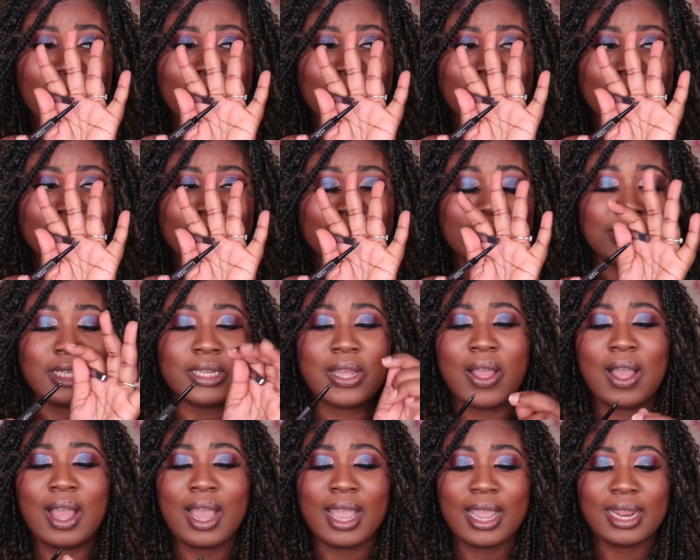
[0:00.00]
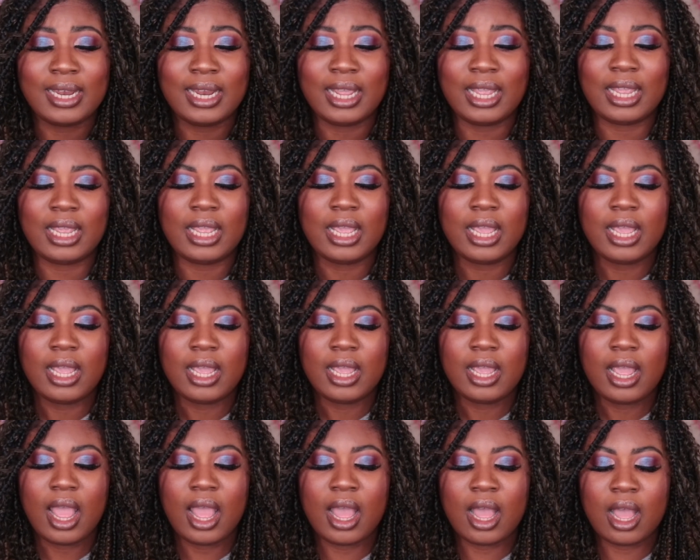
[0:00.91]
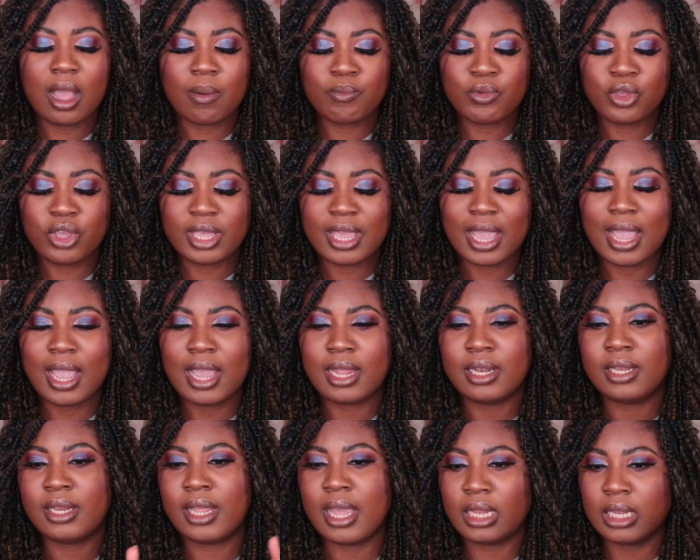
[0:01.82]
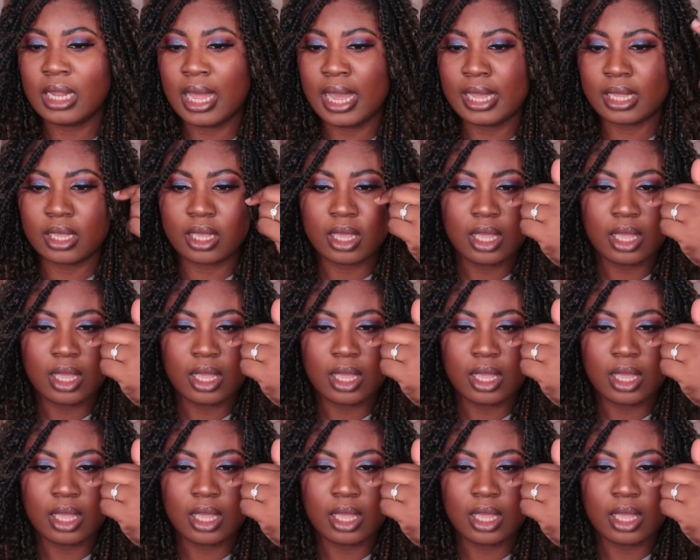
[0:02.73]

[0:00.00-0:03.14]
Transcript: like it's tiny. You can get like